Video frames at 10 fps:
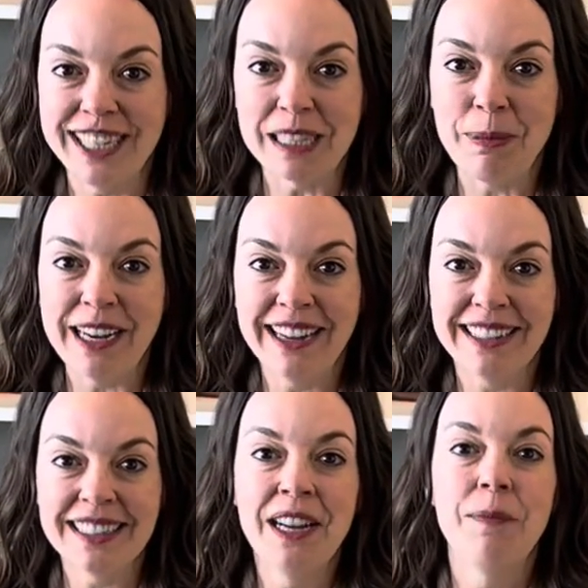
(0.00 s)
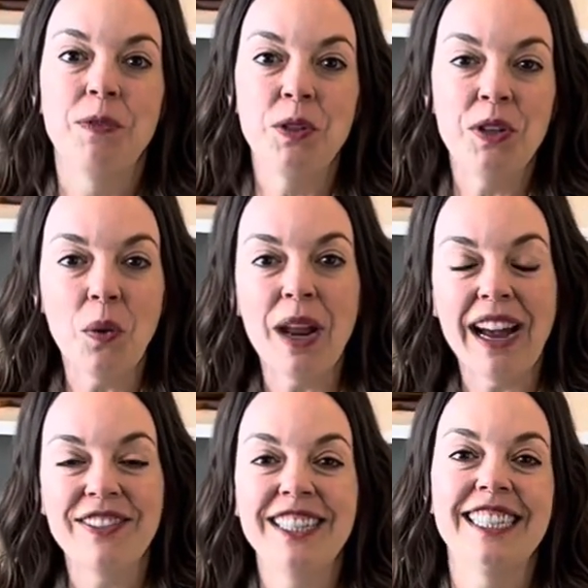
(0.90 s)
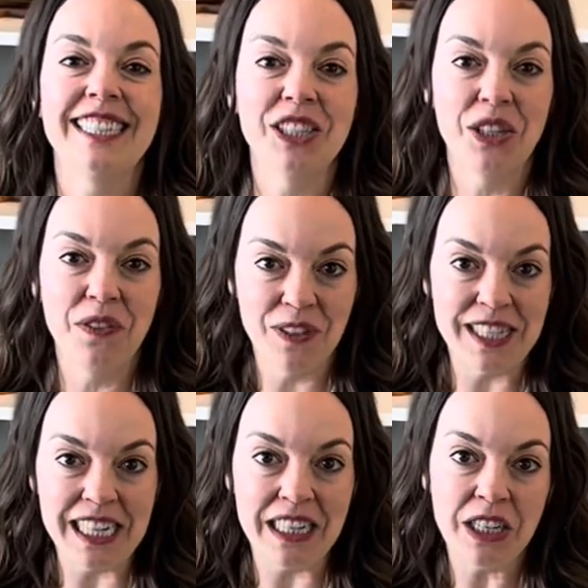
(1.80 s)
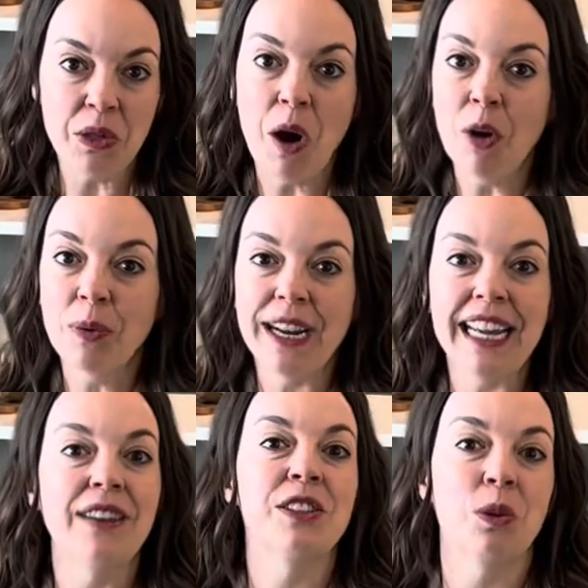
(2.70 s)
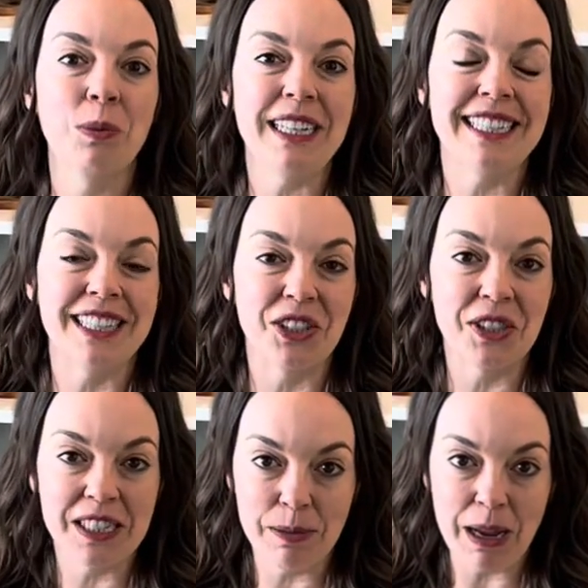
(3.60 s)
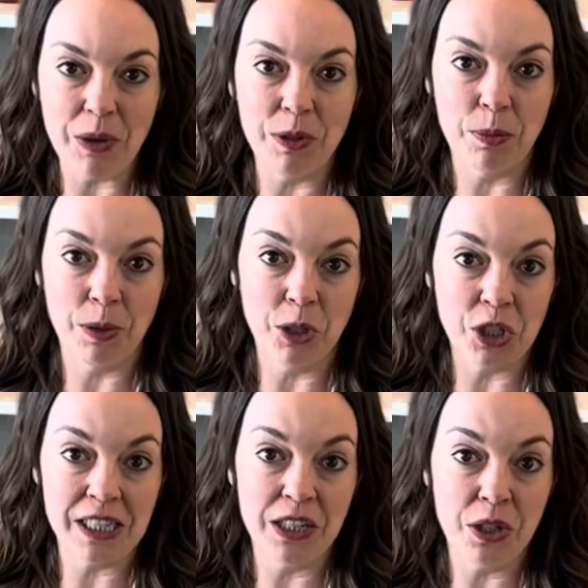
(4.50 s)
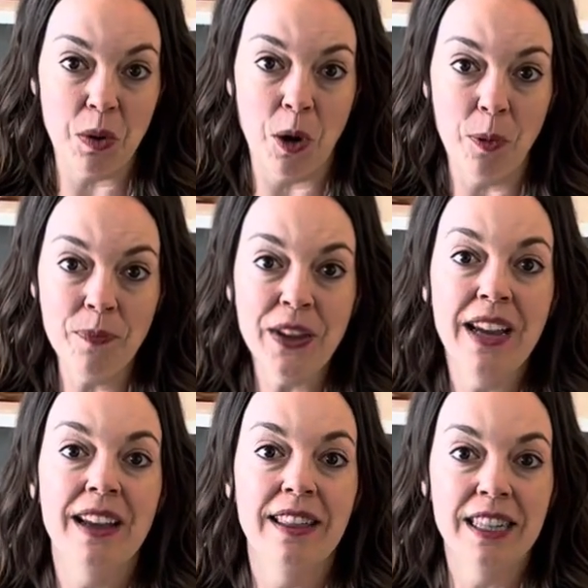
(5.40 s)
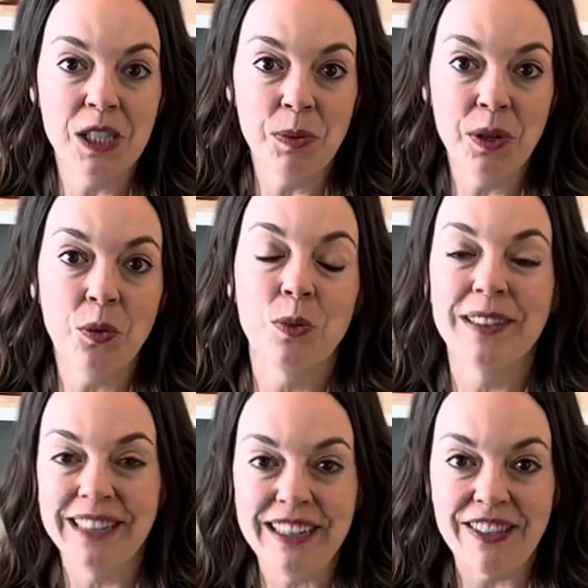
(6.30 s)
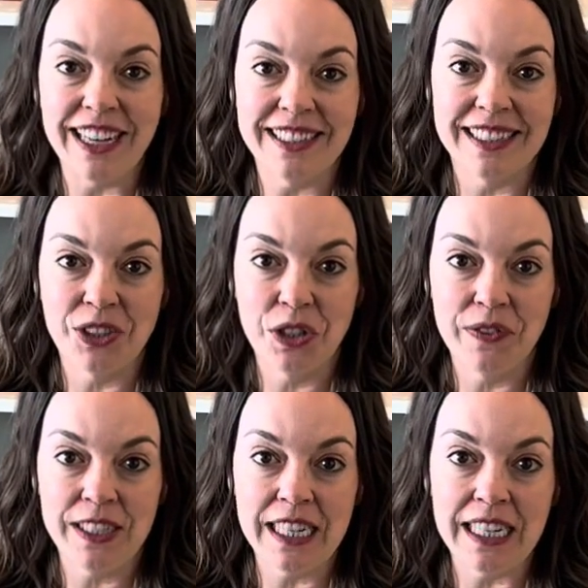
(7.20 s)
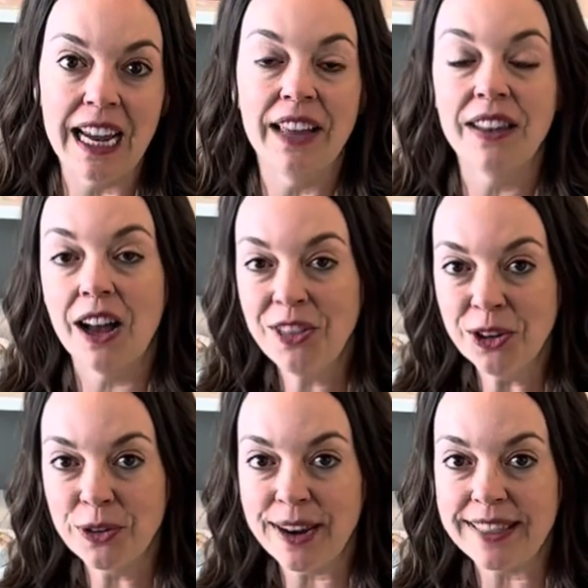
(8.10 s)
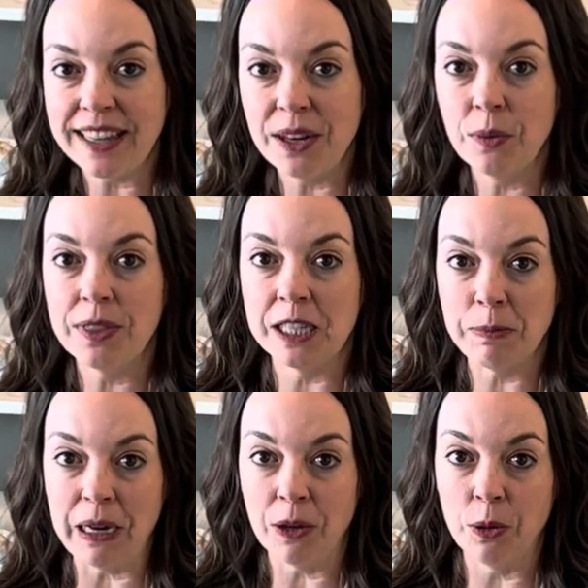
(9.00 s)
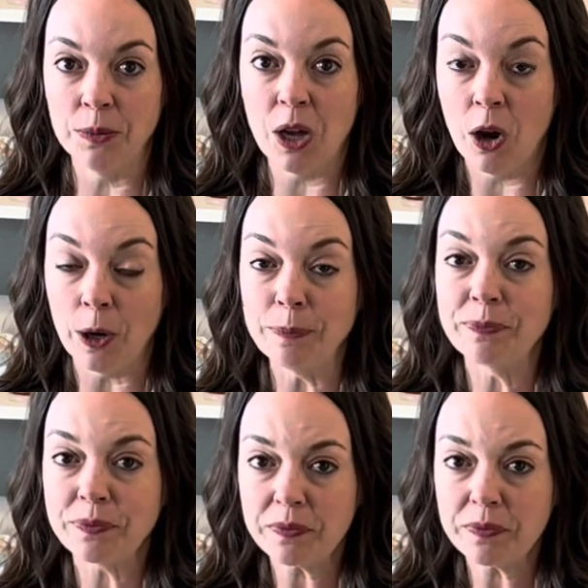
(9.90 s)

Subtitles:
this because you don't have the decision fatigue. You already have so many decisions to make when you're purchasing a new home. This will relieve that decision fatigue. And the other great thing with the spec homes are